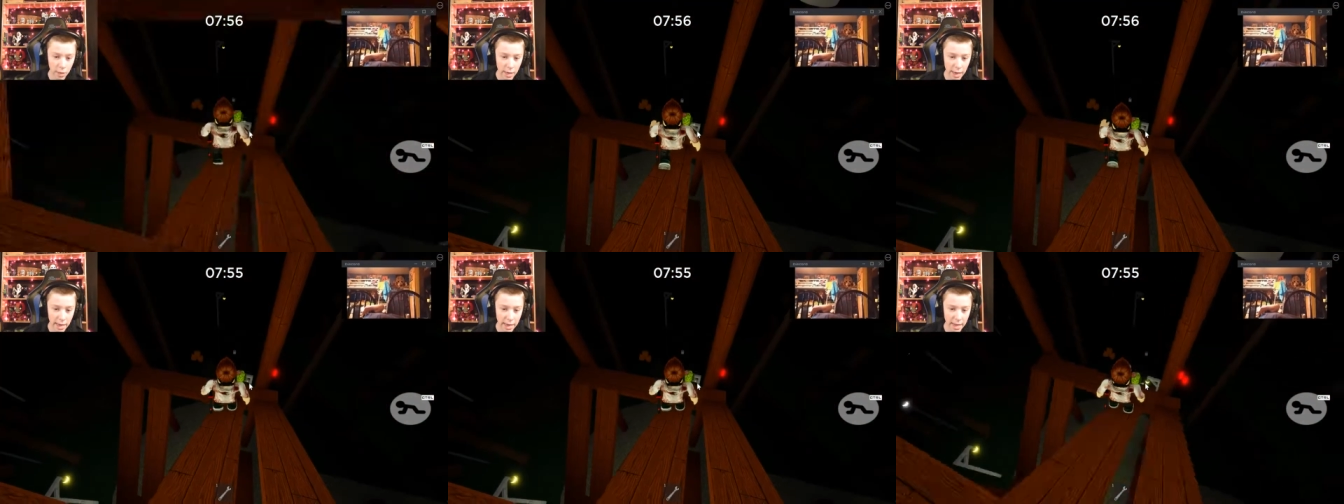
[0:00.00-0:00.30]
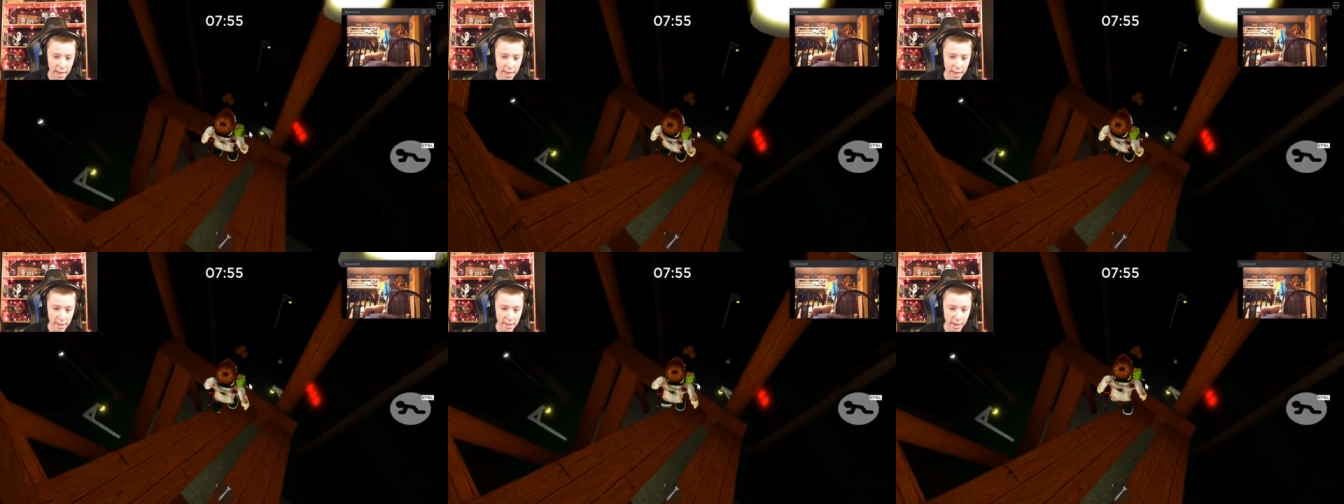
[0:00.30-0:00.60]
I
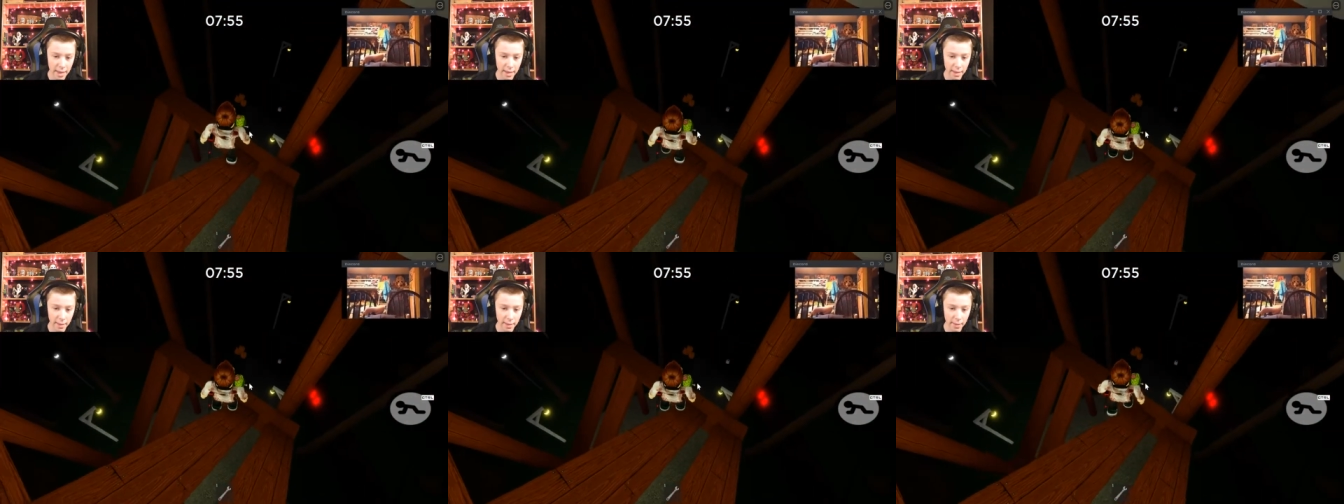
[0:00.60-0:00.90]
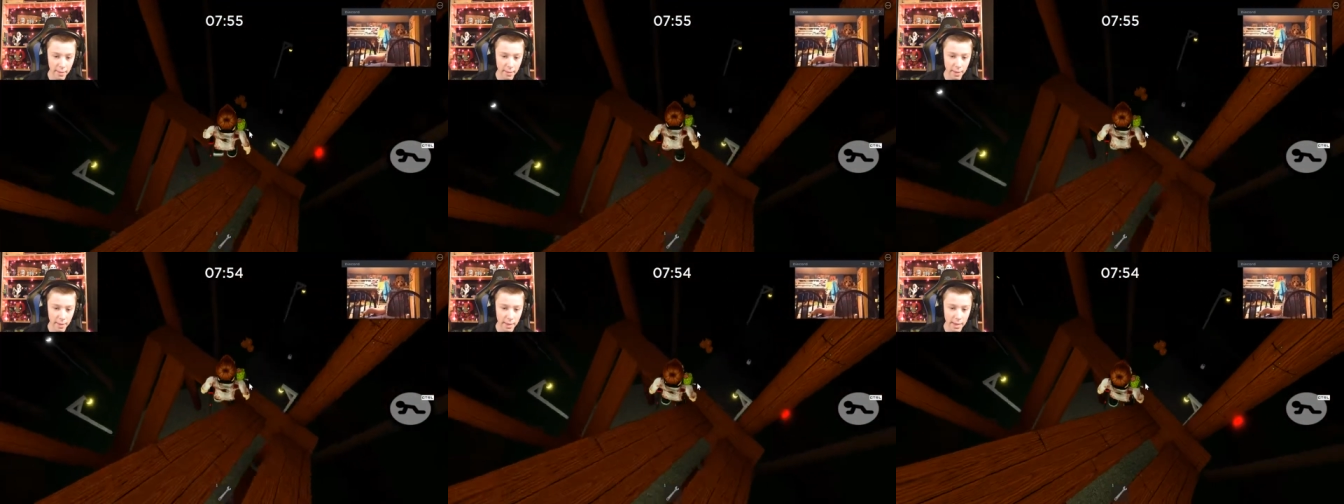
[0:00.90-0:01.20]
hate that.
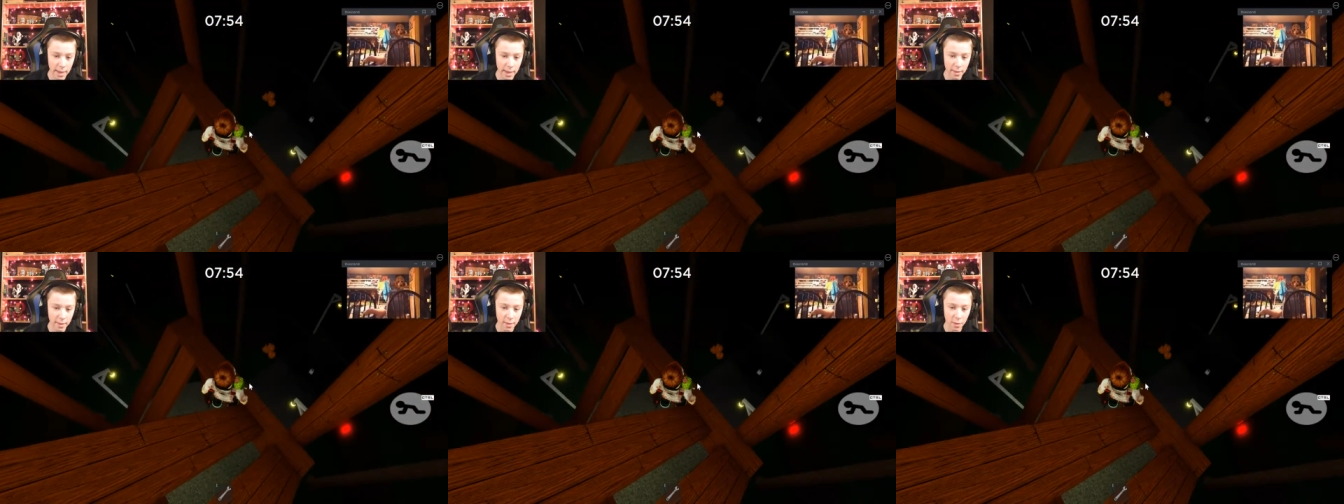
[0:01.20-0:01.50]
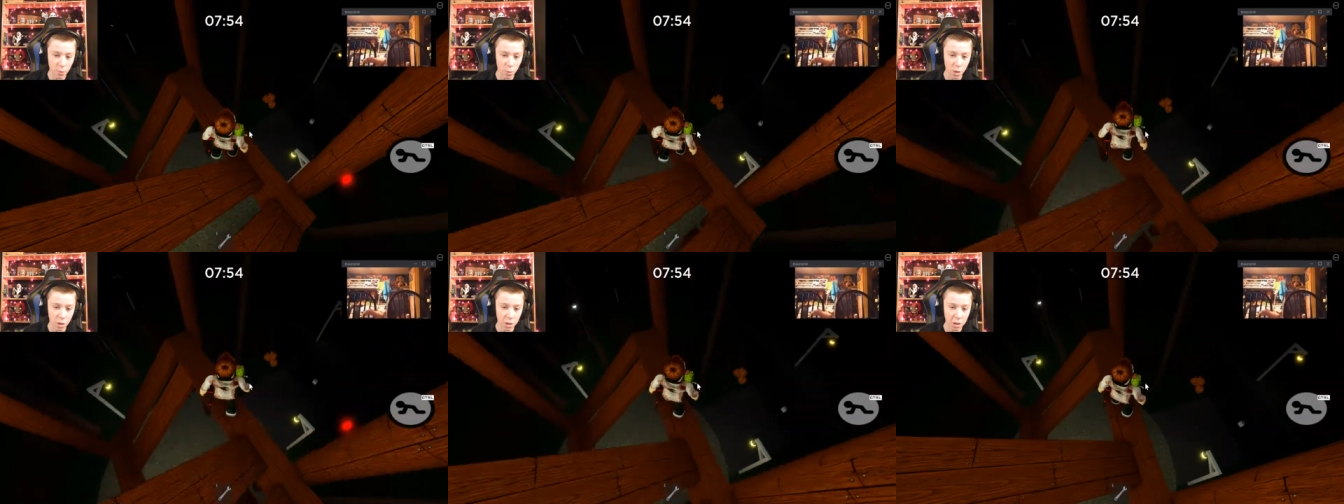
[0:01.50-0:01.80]
I hate
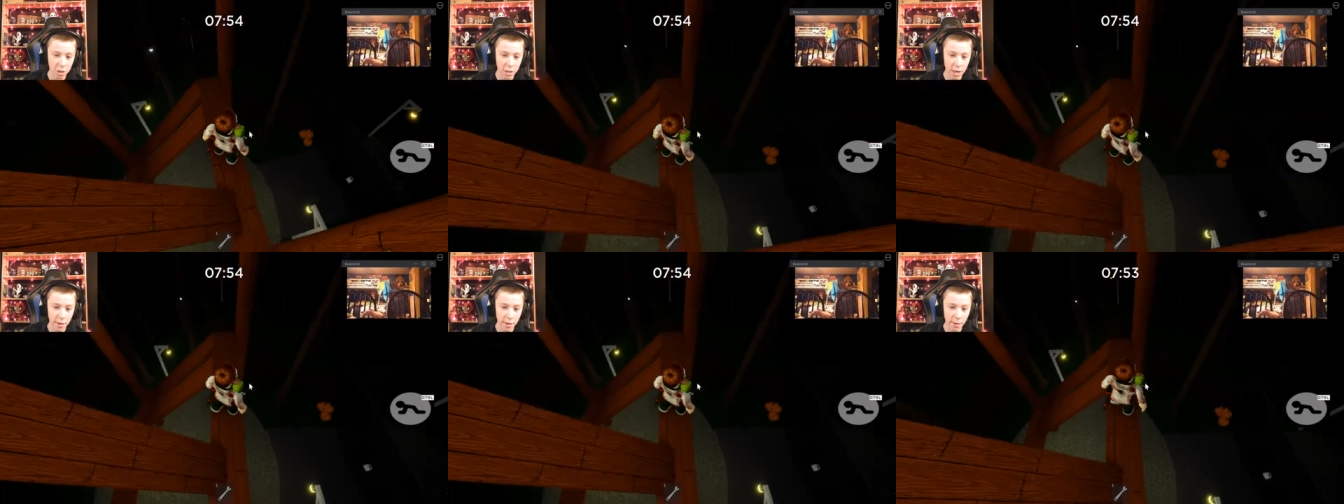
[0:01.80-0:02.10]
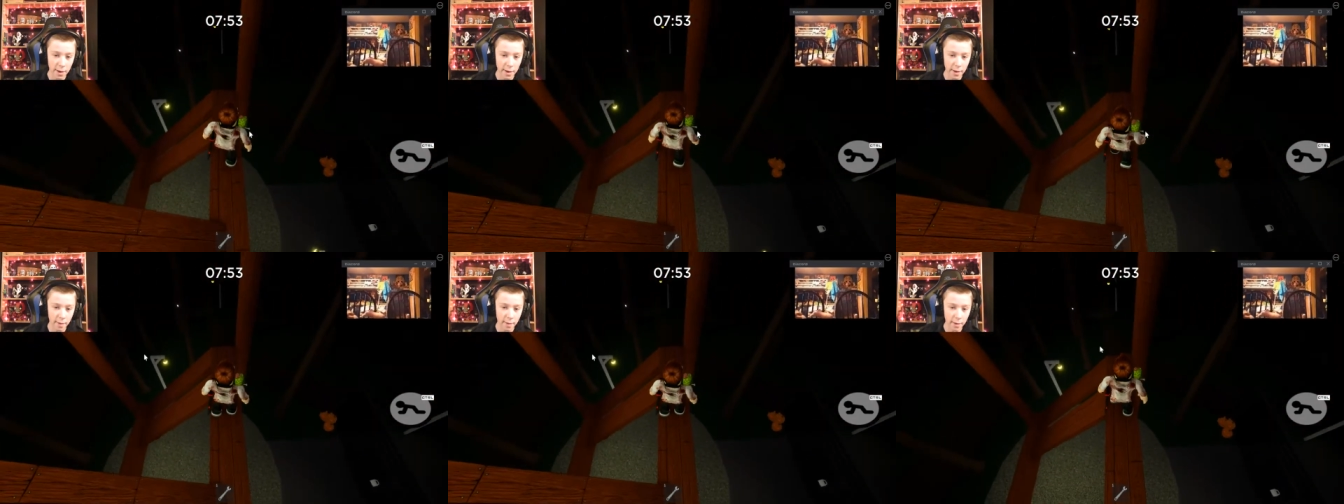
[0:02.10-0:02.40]
this watchtower
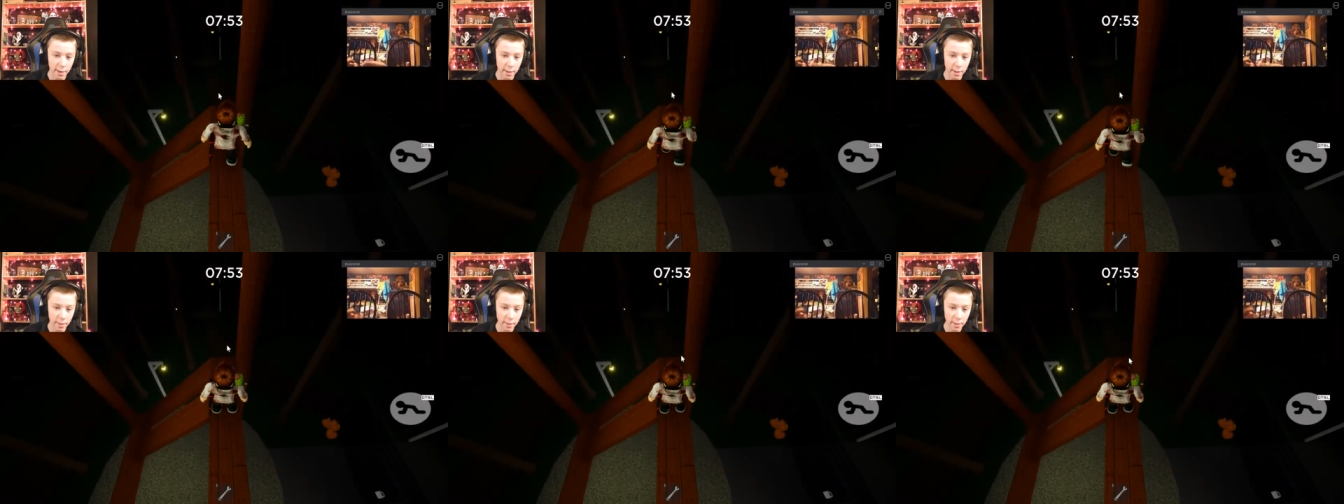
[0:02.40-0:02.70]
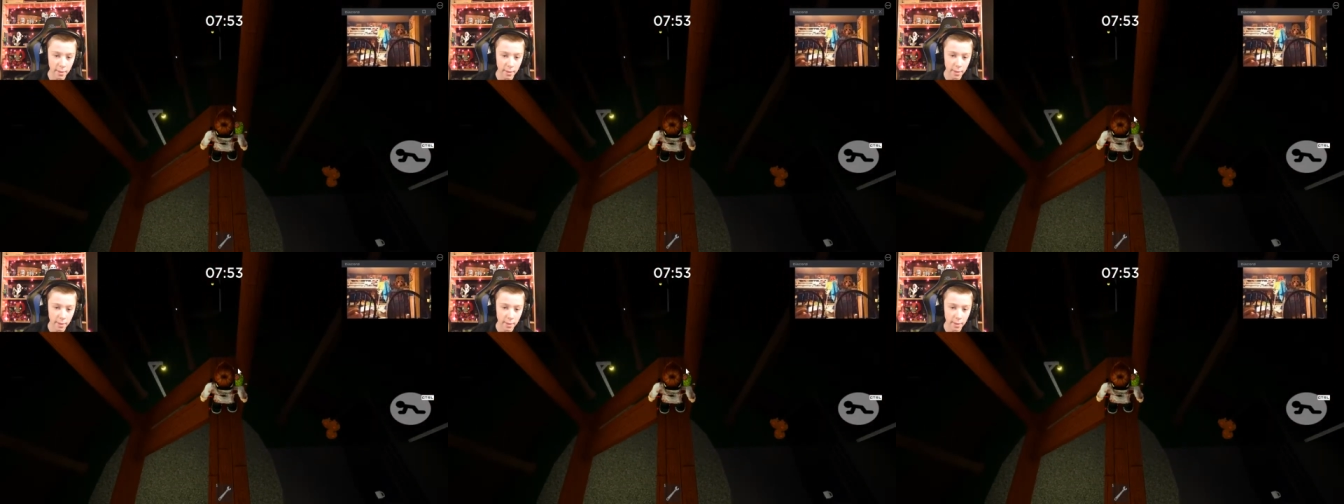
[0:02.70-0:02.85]
area.